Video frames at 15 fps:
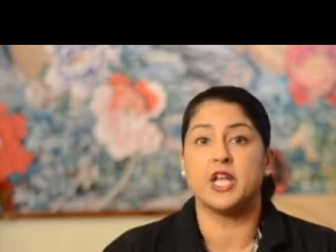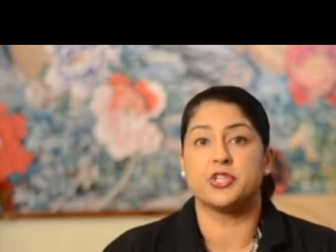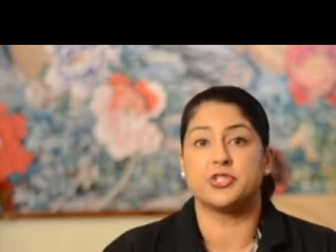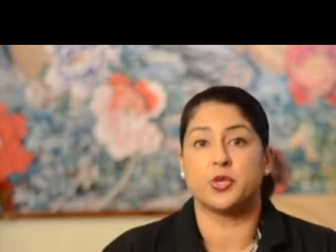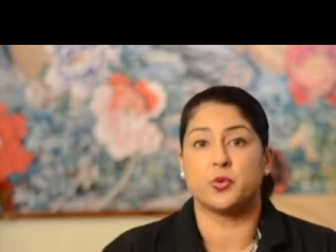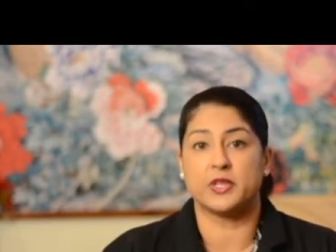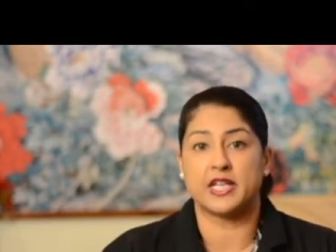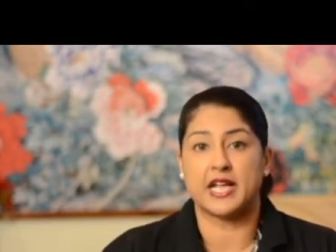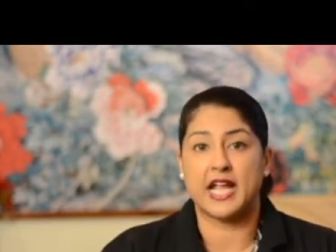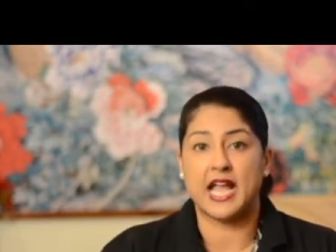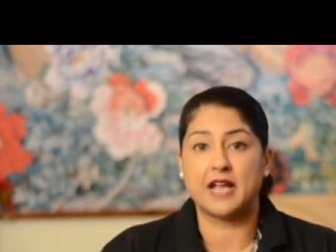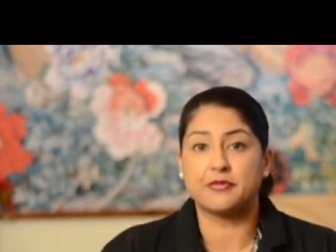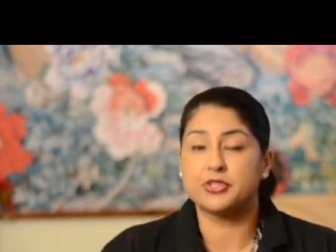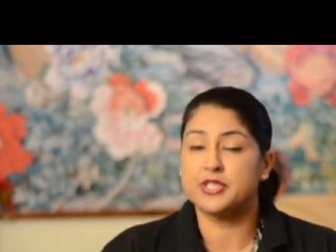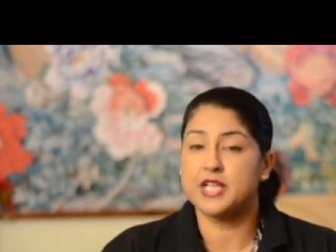So when I
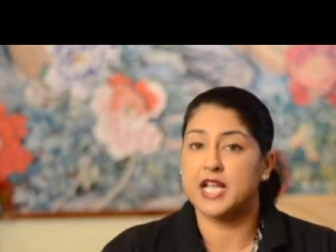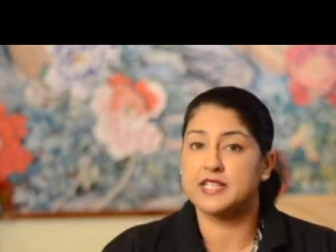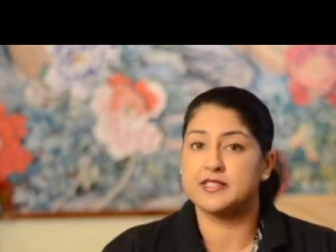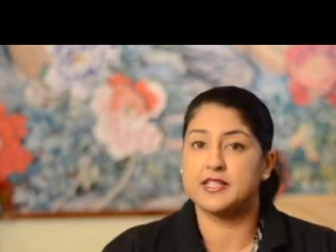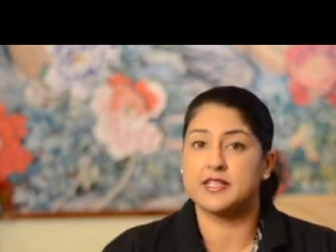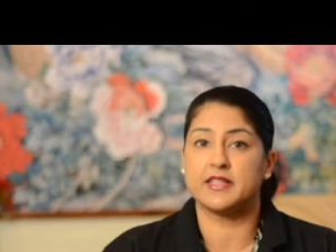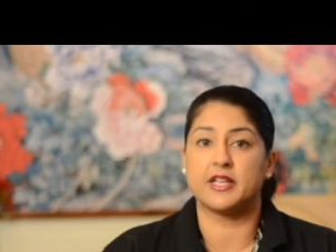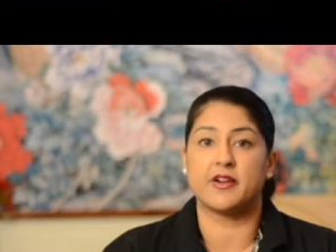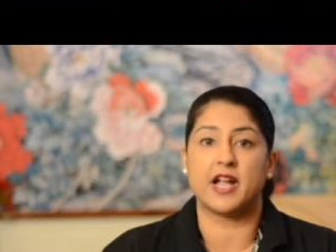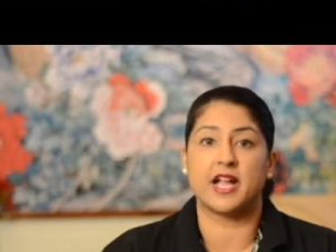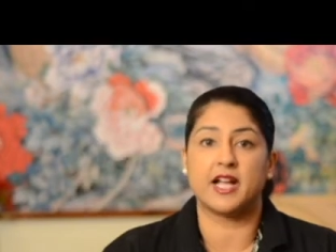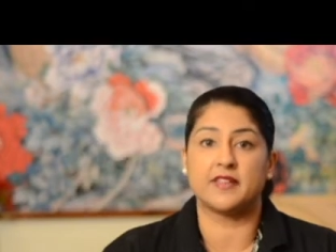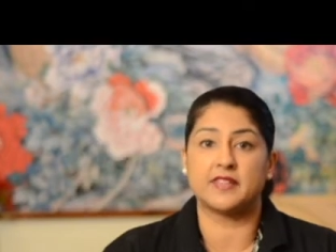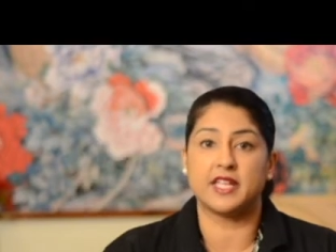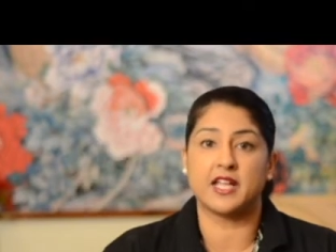advertised in there, I
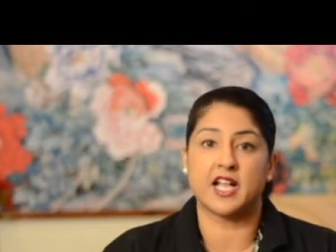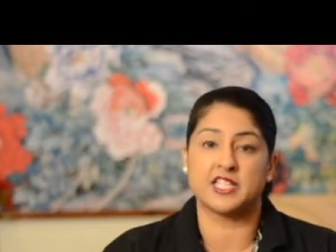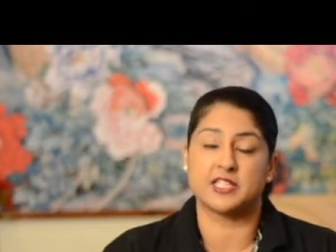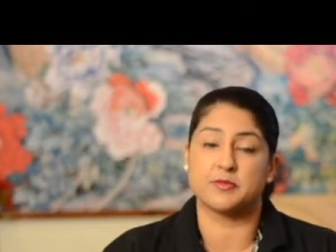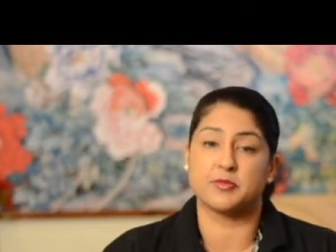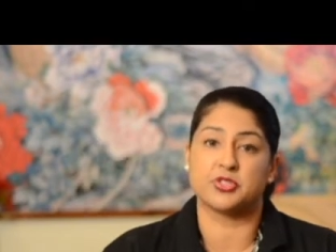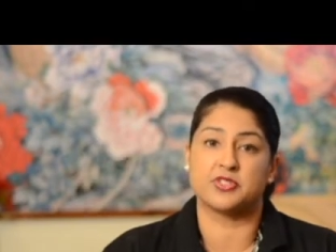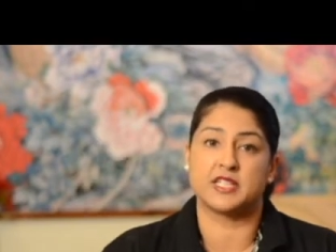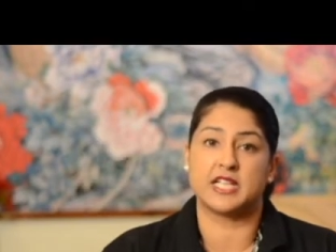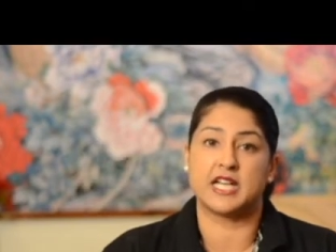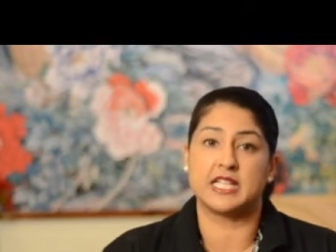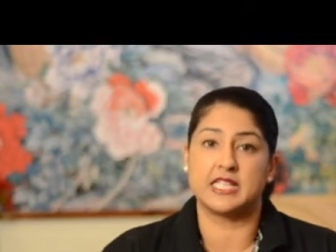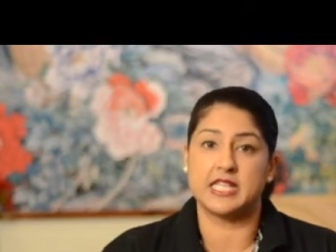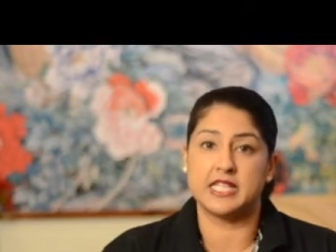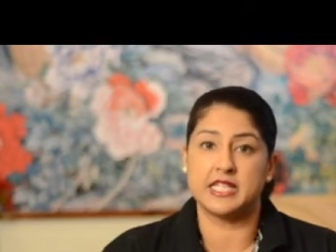got the customers that I
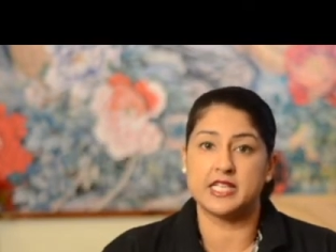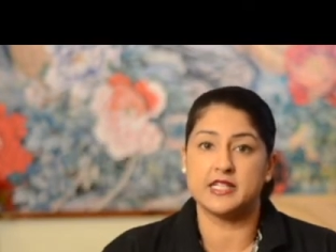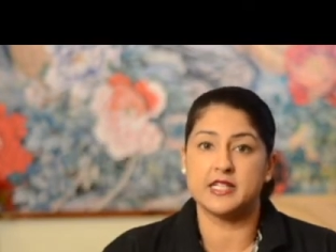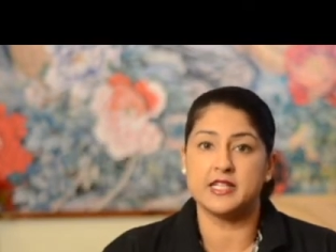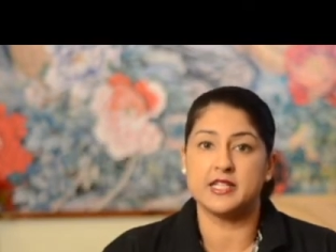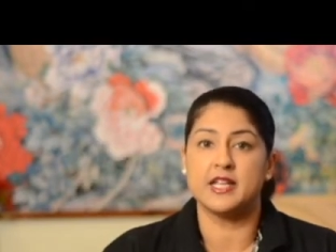needed,